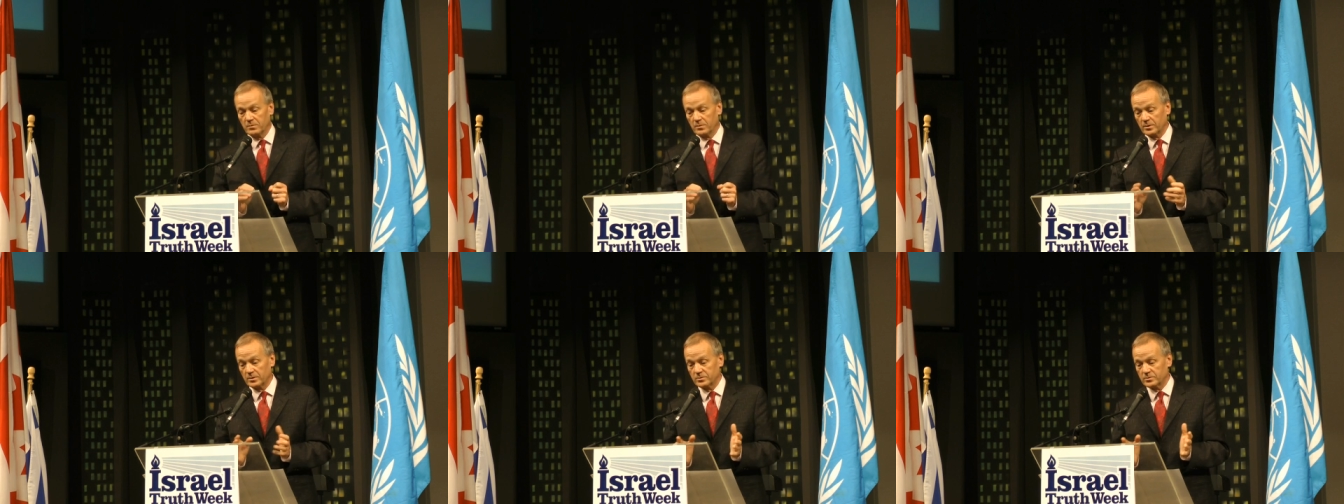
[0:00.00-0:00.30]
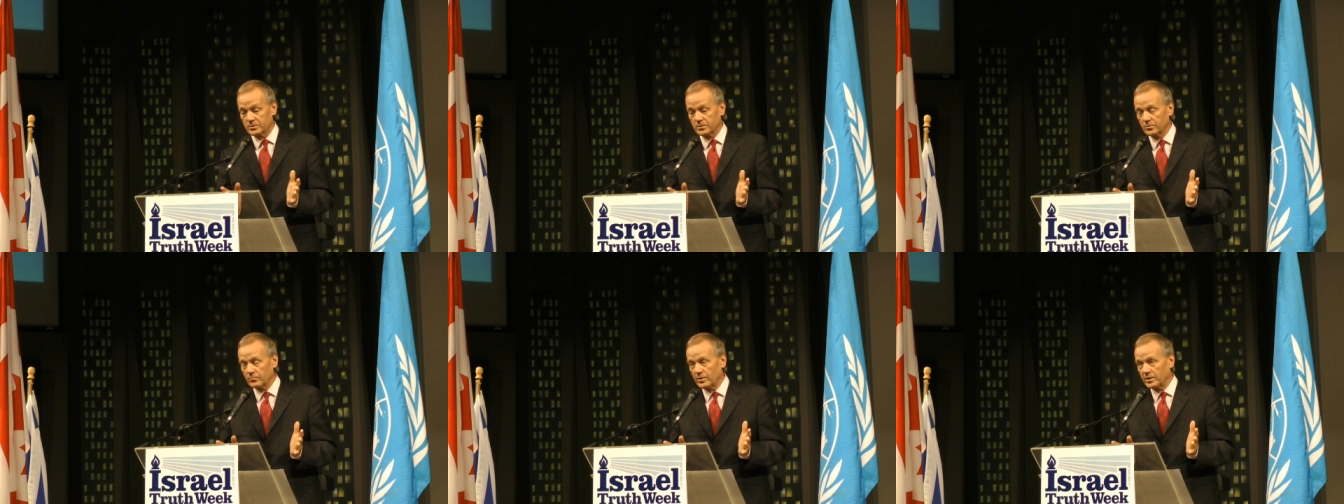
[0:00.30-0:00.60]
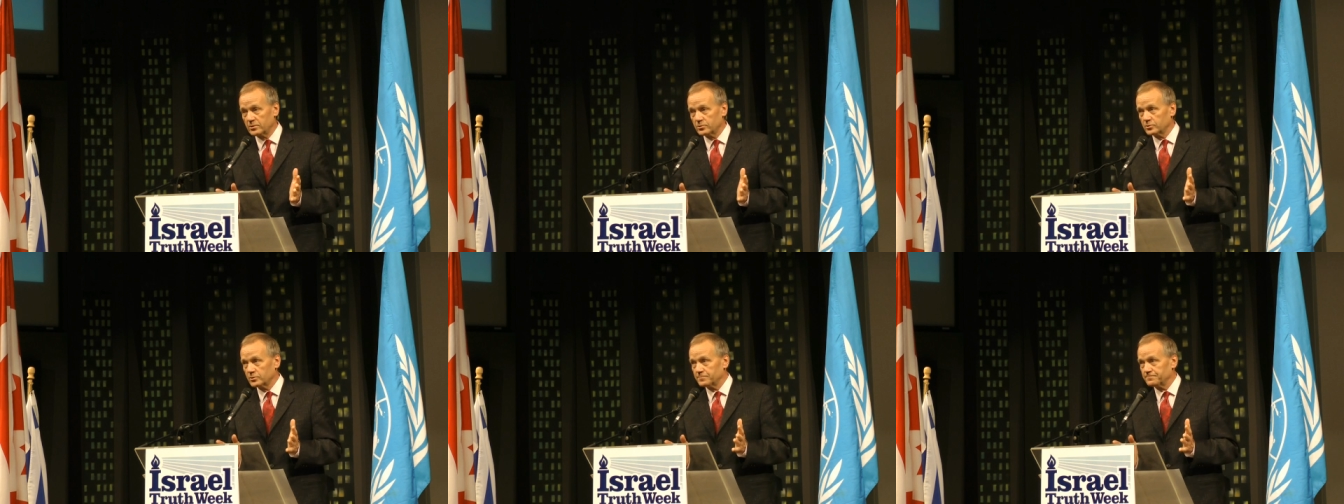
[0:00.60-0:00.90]

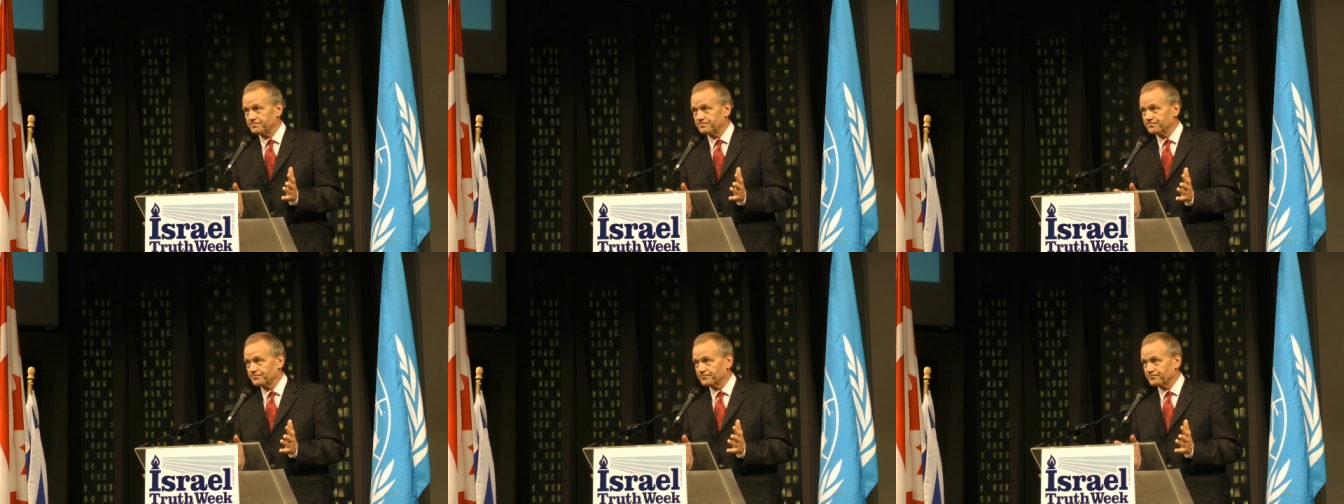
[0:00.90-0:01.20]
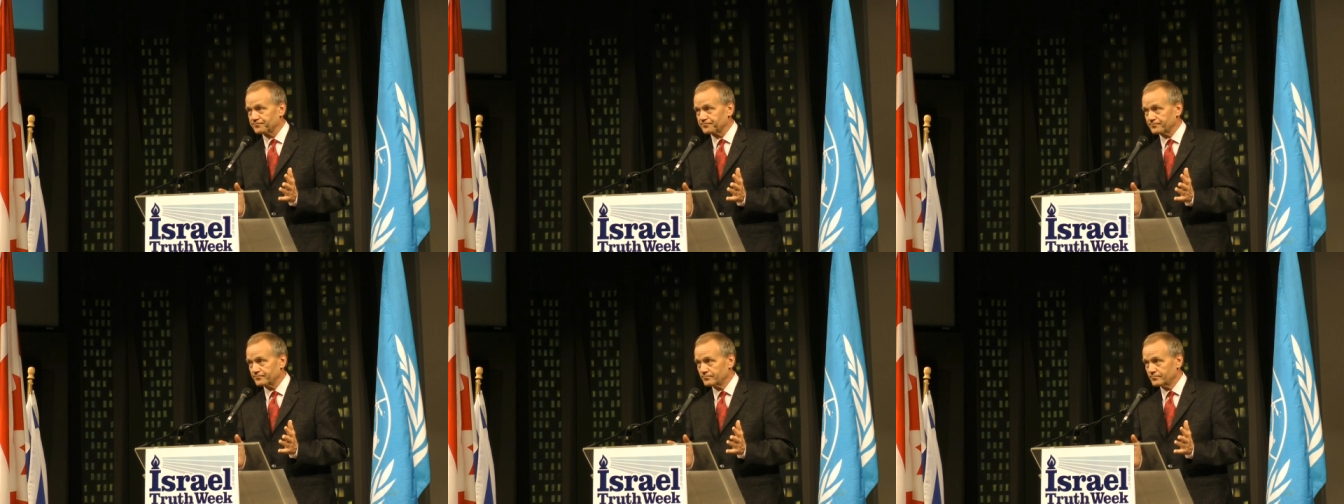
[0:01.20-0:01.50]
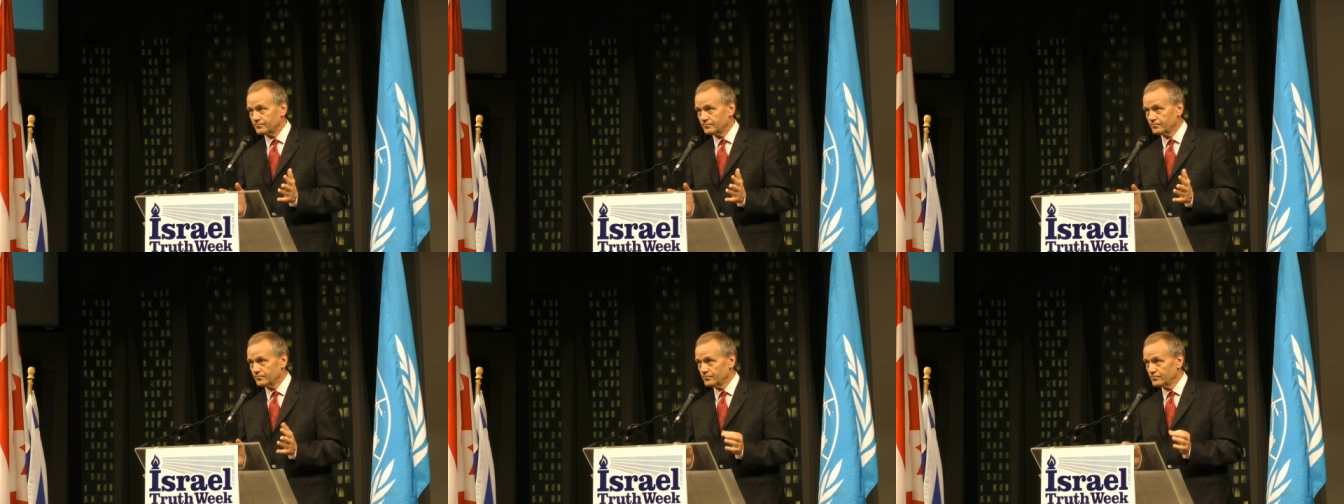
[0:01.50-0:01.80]
consideration.
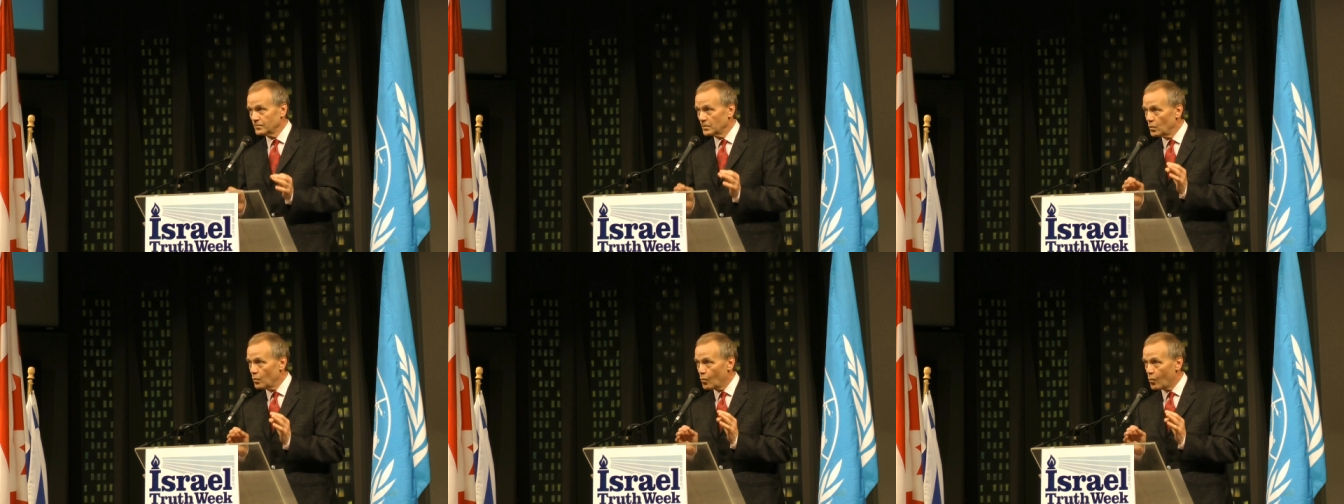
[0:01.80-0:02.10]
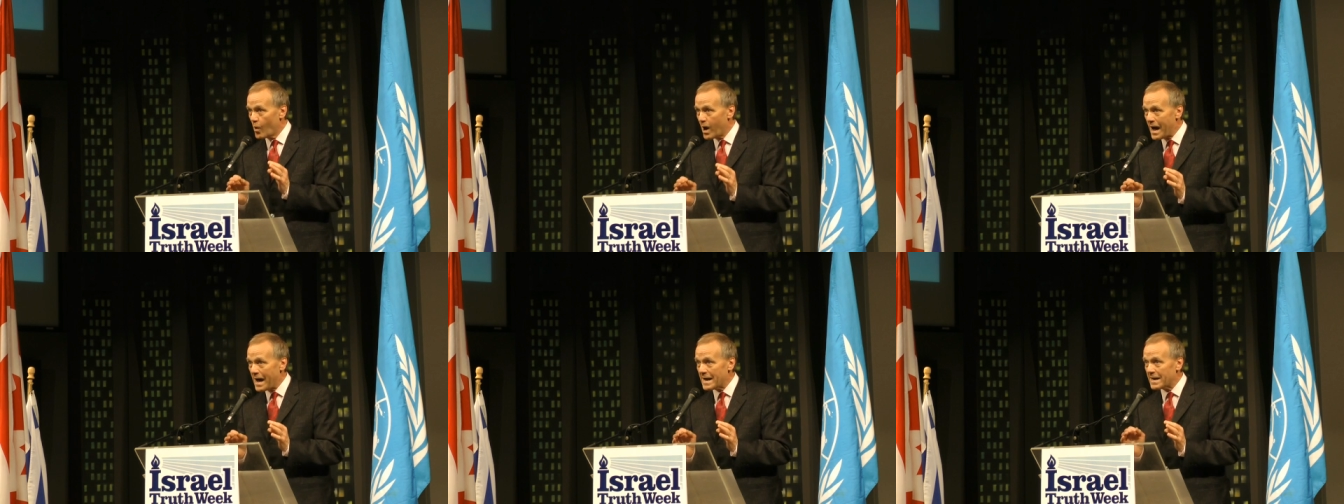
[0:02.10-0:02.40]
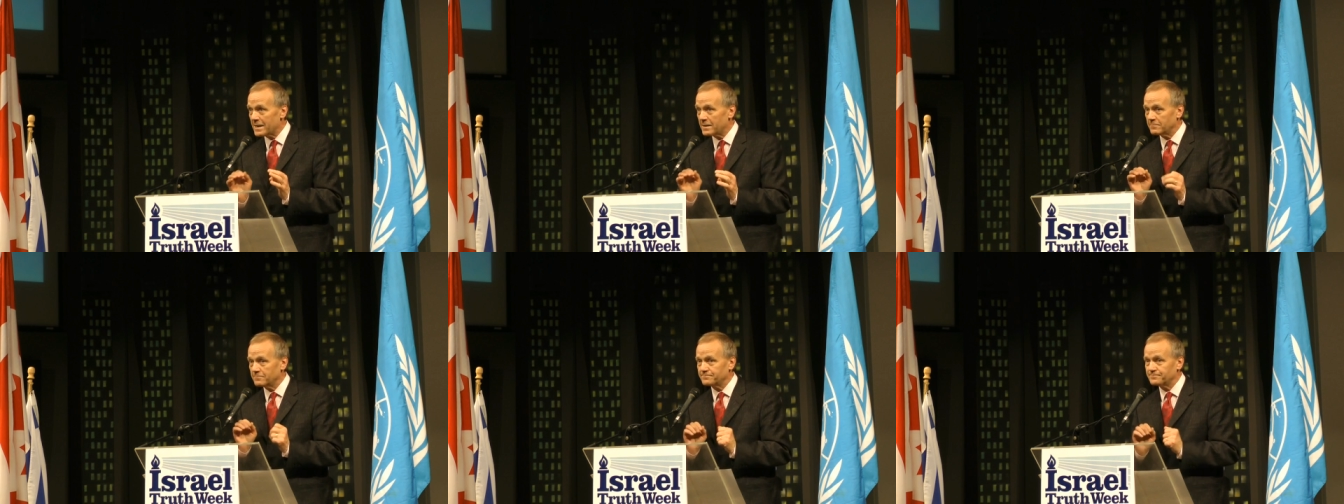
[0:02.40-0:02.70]

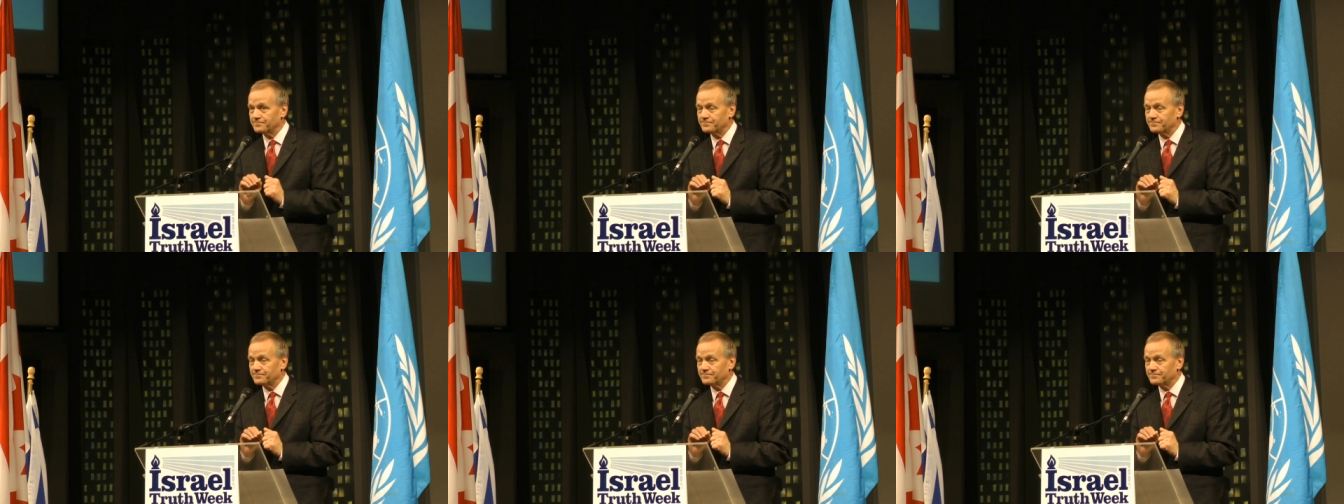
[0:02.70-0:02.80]
Why?